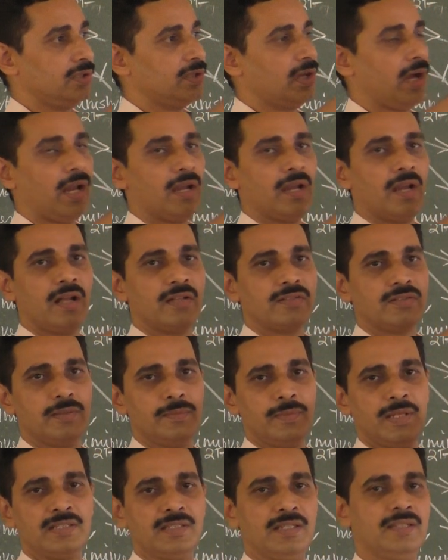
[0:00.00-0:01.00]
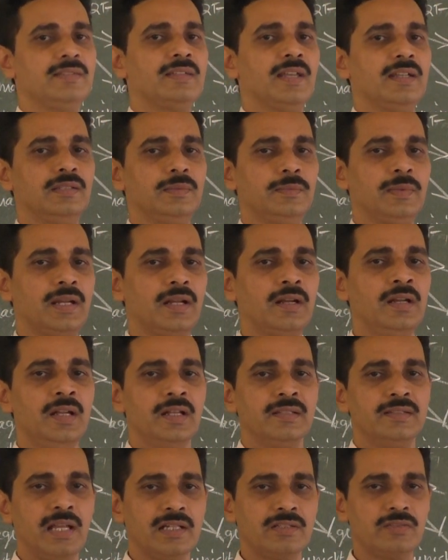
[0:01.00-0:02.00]
the enlarged image inside the mirror.
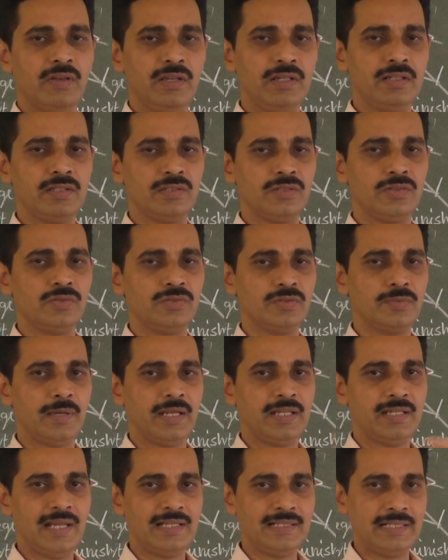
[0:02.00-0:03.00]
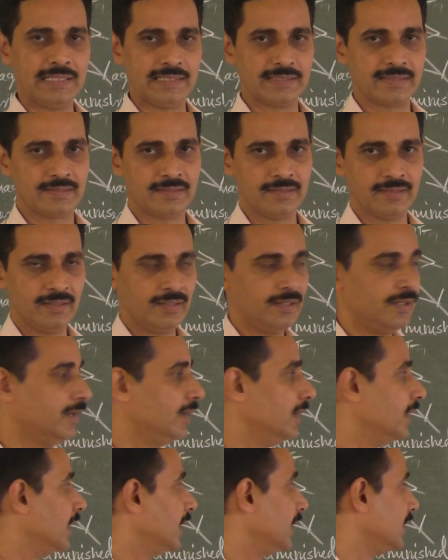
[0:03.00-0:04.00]
That's why it is used by dentists.
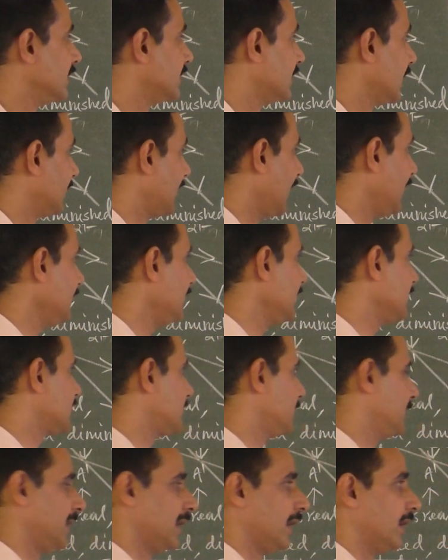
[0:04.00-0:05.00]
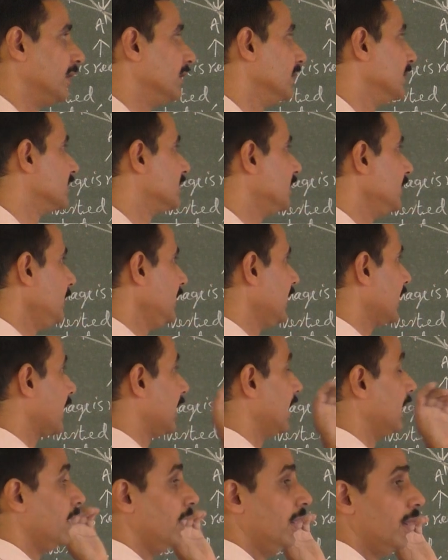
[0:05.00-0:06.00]
It is a dentist mirror.
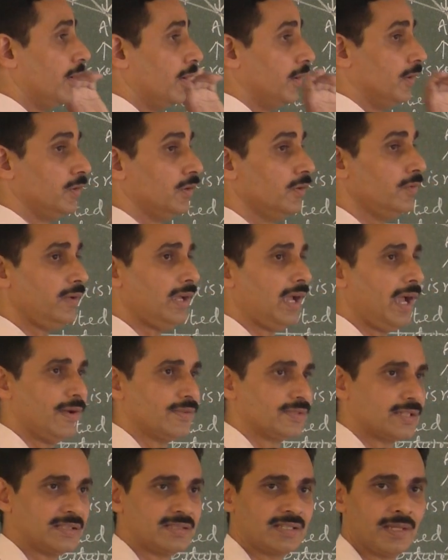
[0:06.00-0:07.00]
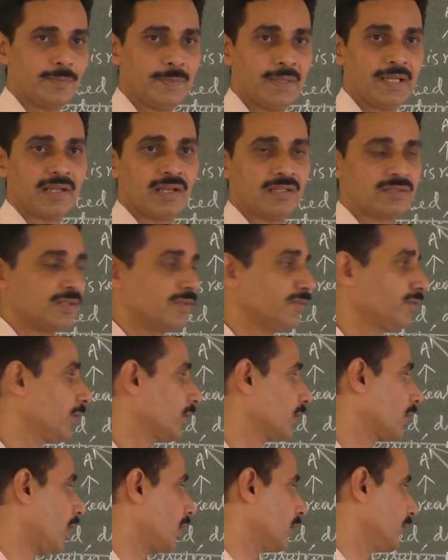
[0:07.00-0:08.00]
Similarly, do we have such application
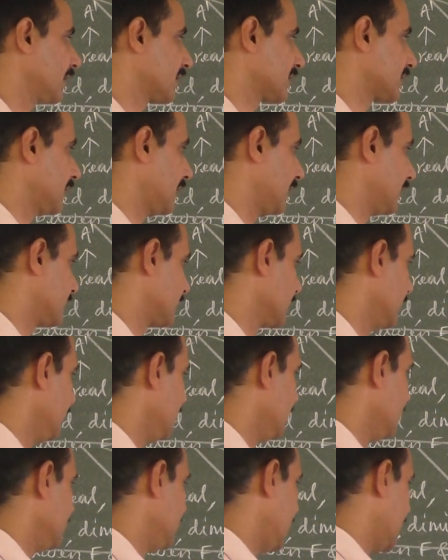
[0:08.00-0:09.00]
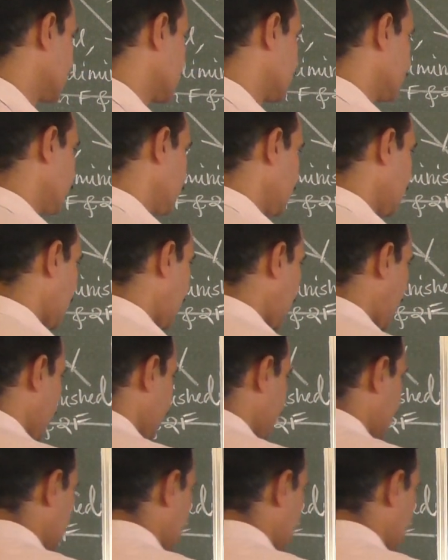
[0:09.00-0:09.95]
for convex lens? Yes, we have an